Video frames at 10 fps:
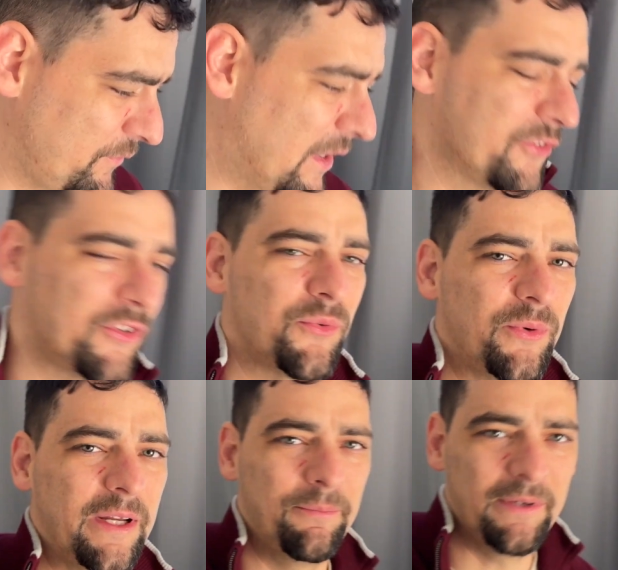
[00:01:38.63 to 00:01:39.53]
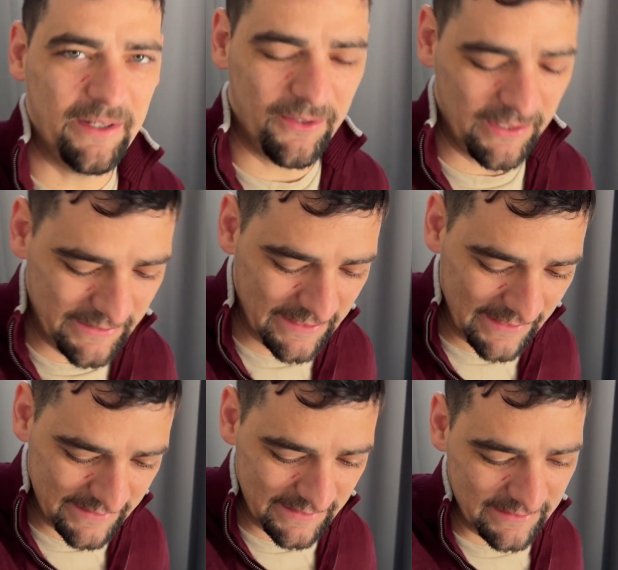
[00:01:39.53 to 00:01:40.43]
Fossil Rim here in
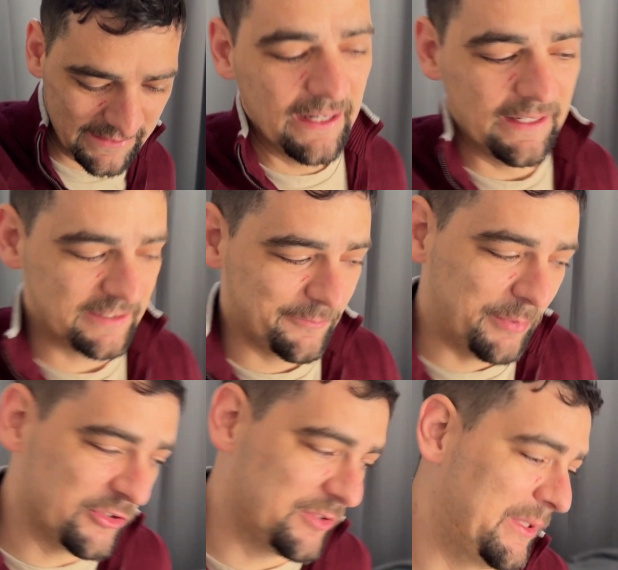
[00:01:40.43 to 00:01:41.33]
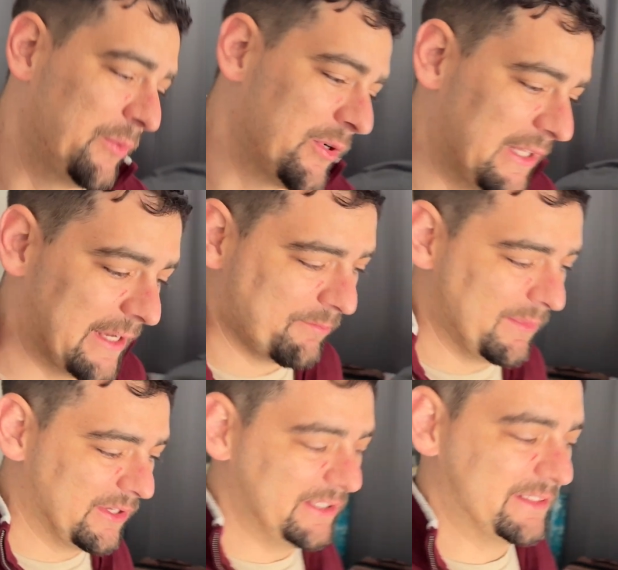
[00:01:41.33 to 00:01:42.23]
Texas. And it's supposed to be where like
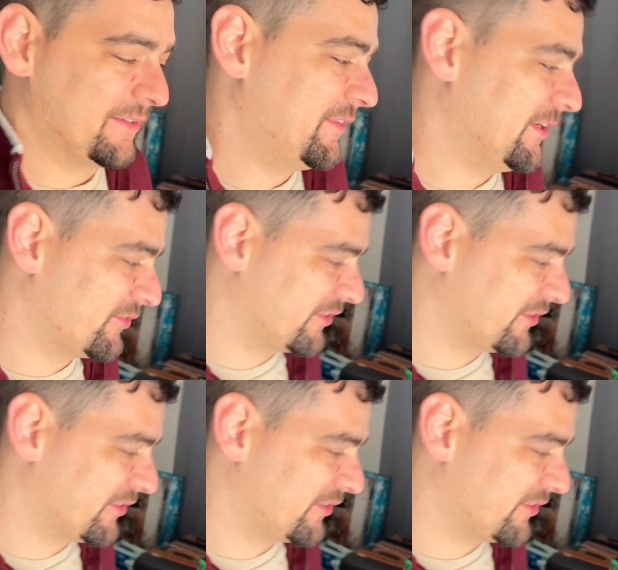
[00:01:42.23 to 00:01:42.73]
millions of years